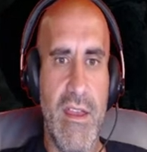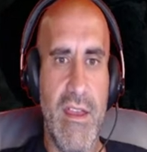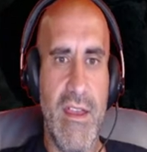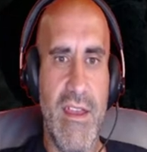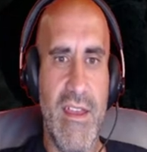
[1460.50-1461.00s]

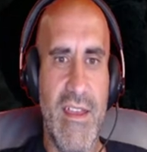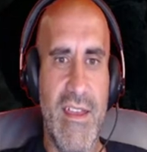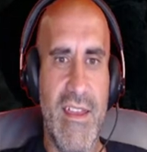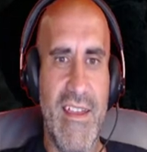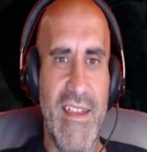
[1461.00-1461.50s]

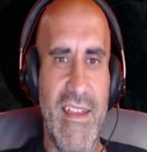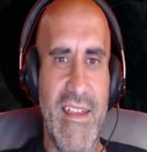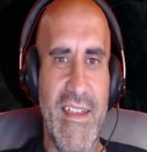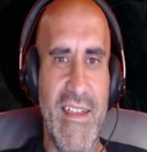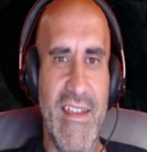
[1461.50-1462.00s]

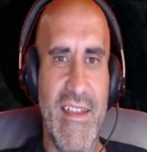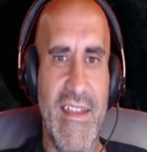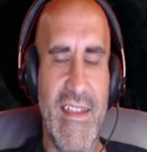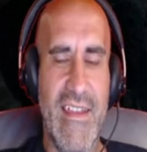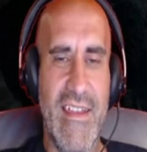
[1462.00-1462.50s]

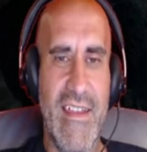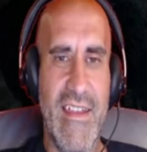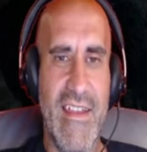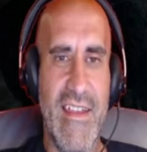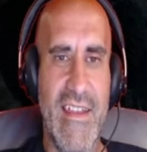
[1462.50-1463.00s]

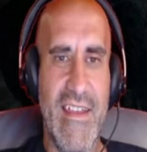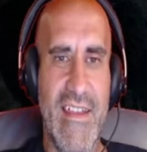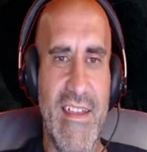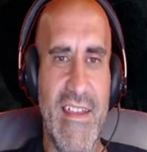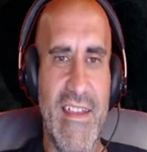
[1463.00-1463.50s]

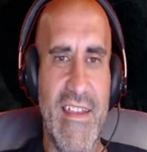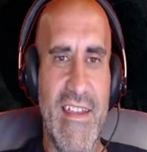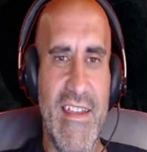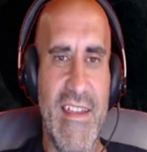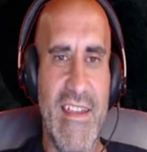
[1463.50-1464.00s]

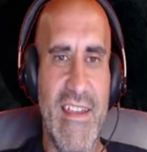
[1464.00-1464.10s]
(not speaking)